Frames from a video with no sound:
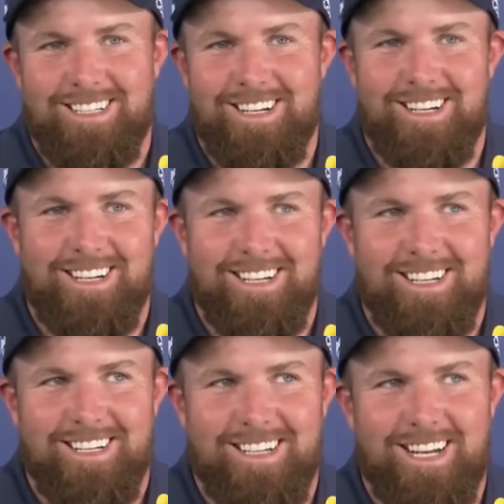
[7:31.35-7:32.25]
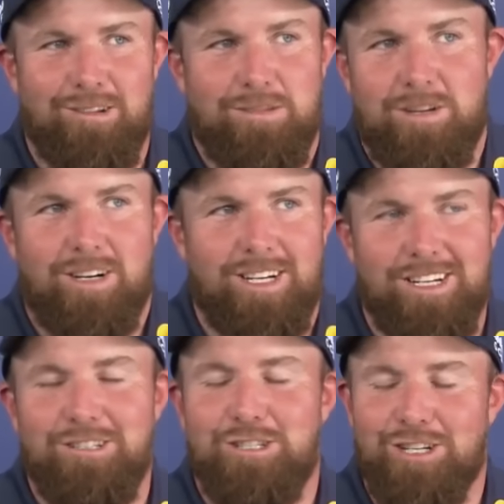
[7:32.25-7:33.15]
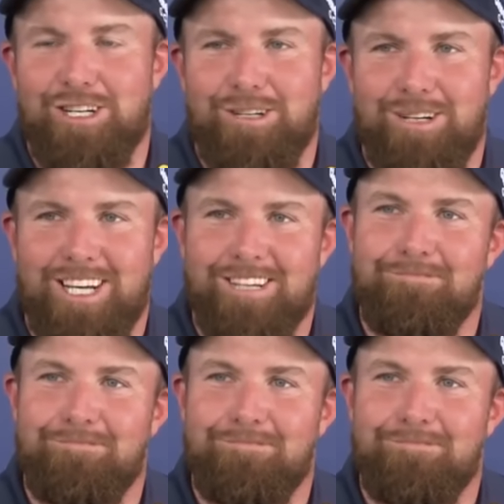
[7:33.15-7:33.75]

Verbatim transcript: kind of get out tomorrow and then just try and do it again.